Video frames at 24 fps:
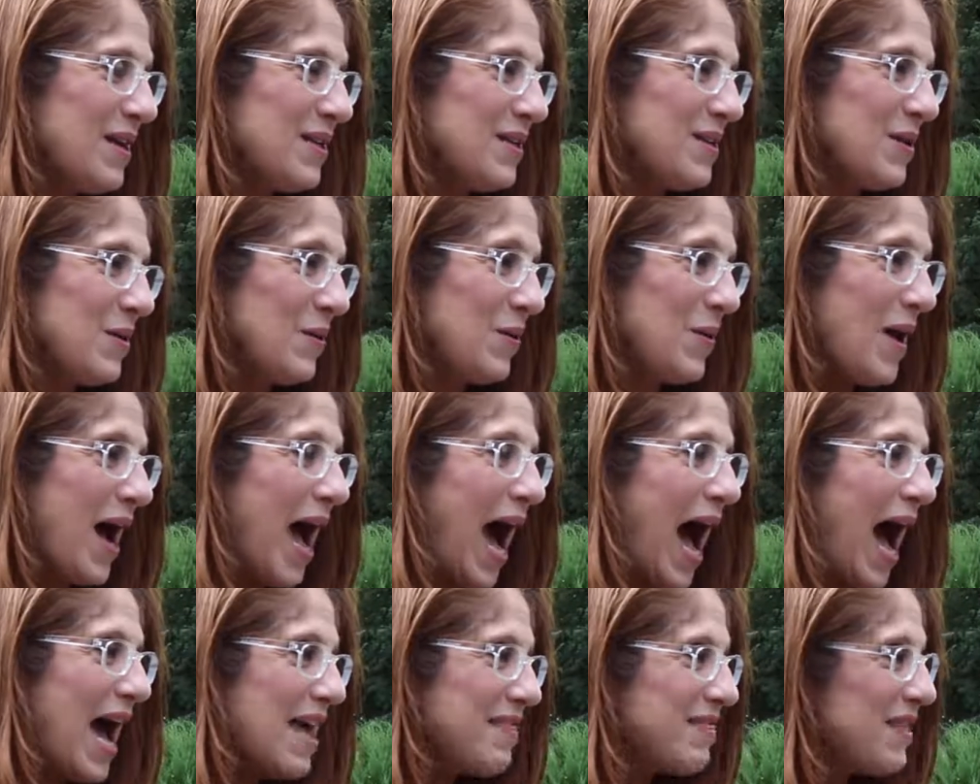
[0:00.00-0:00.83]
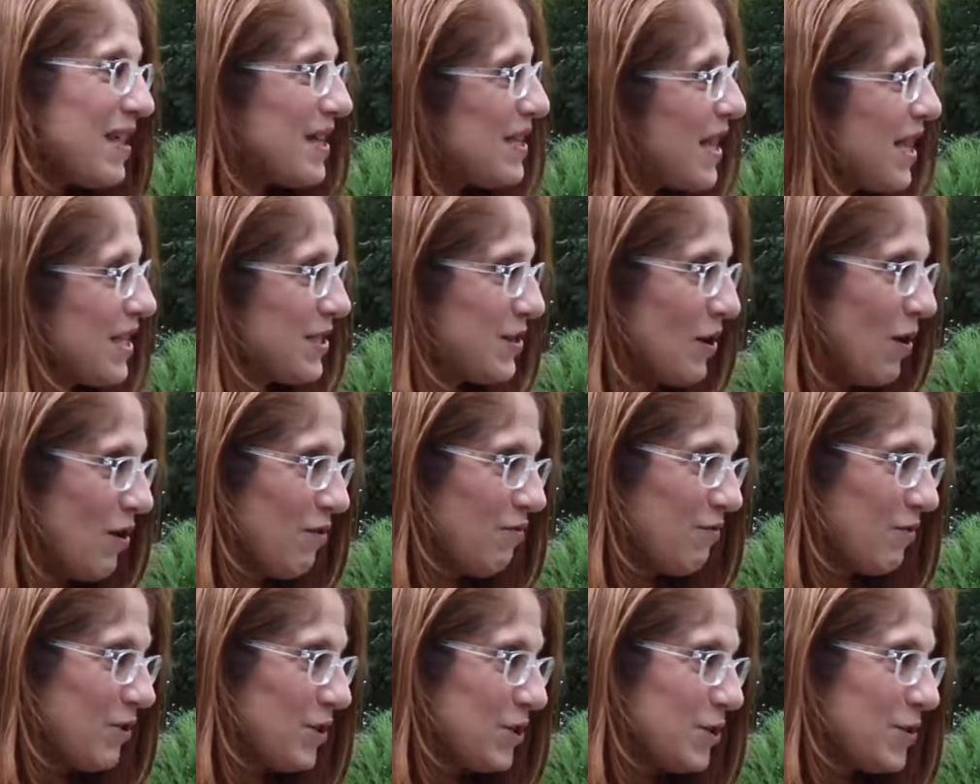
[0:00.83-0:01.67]
So I think that's all
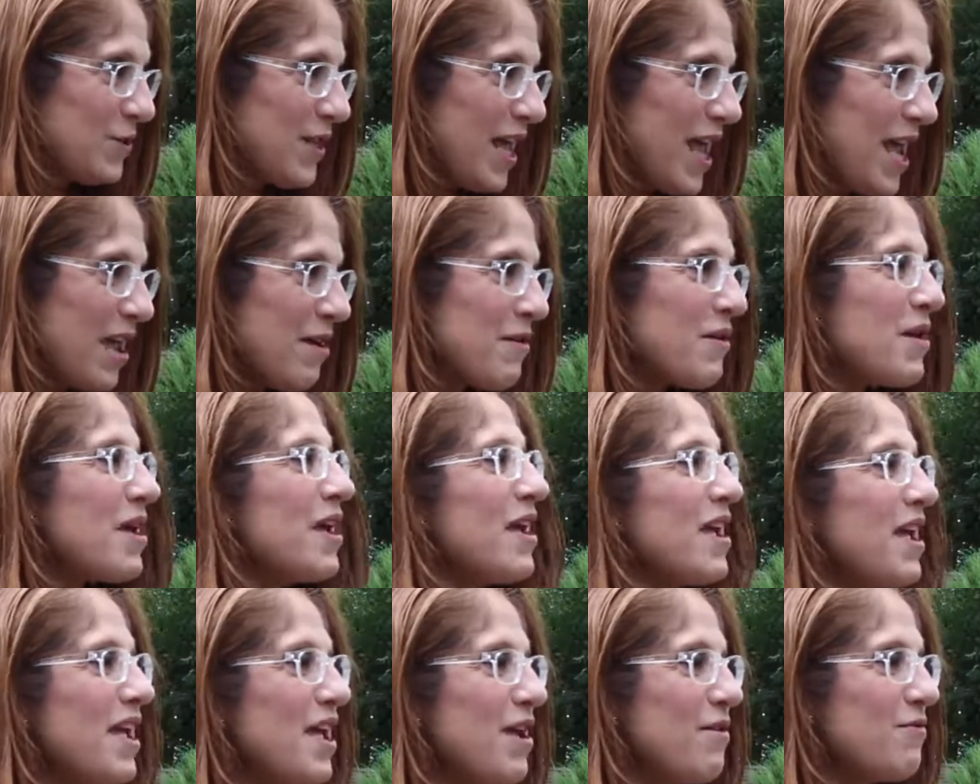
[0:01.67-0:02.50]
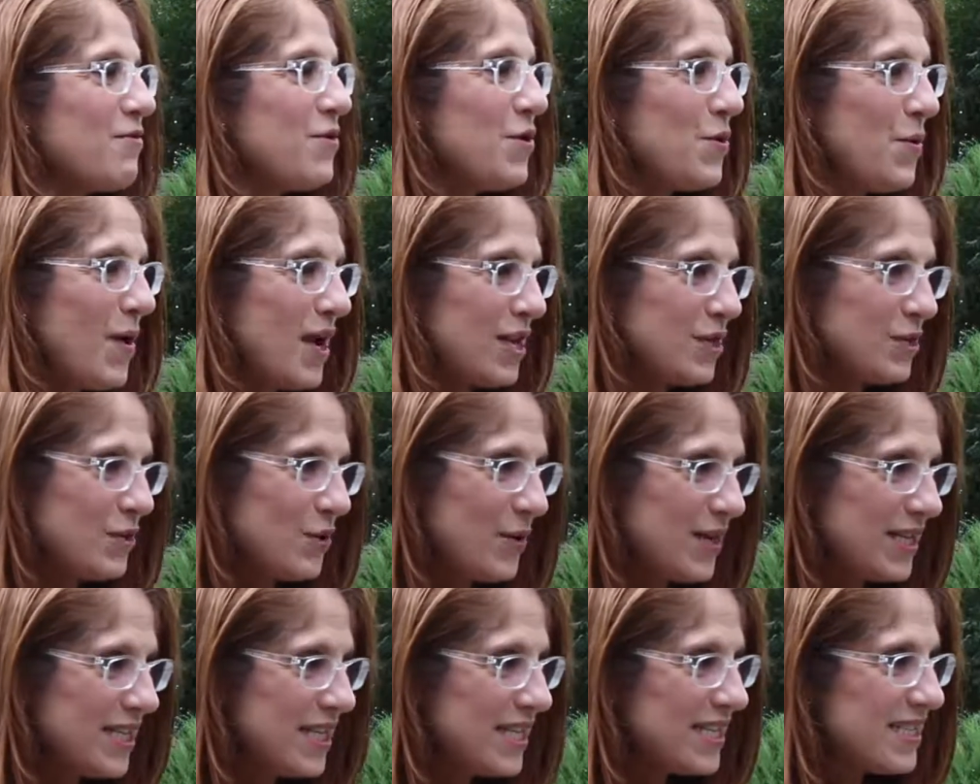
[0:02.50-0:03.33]
for today. If you
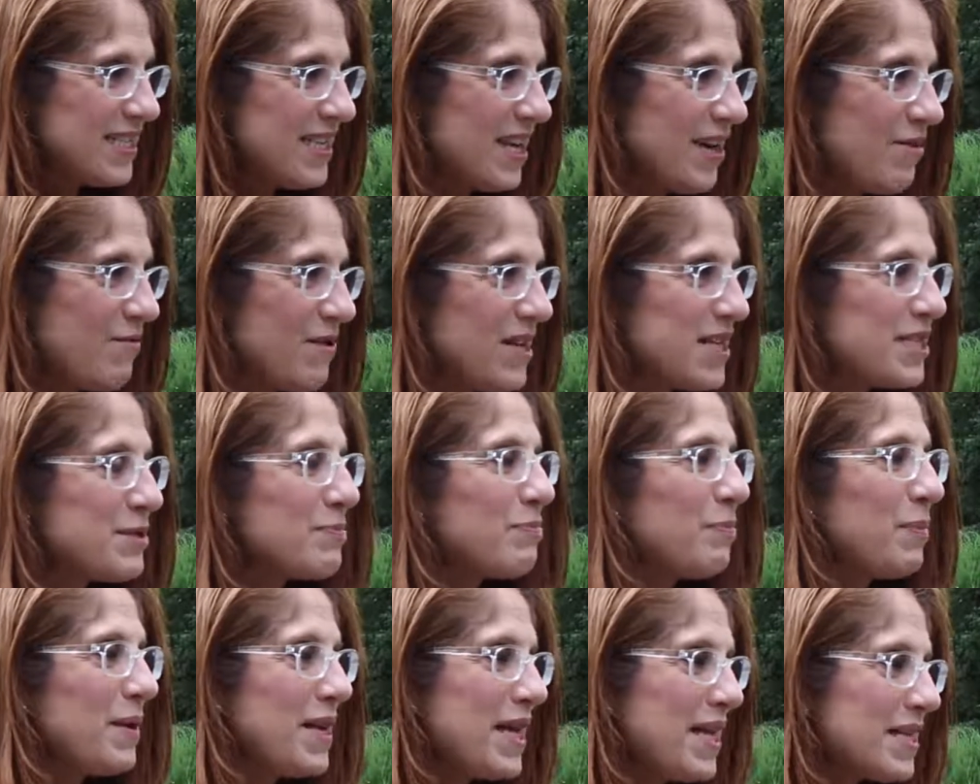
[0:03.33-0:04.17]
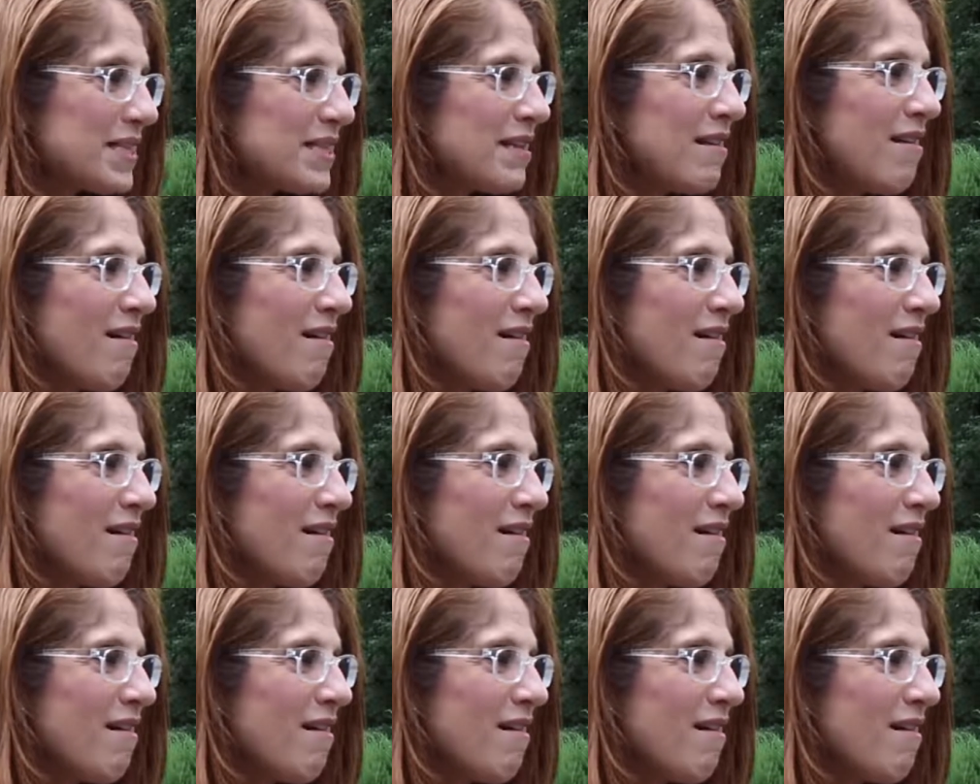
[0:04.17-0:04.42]
enjoyed this series, please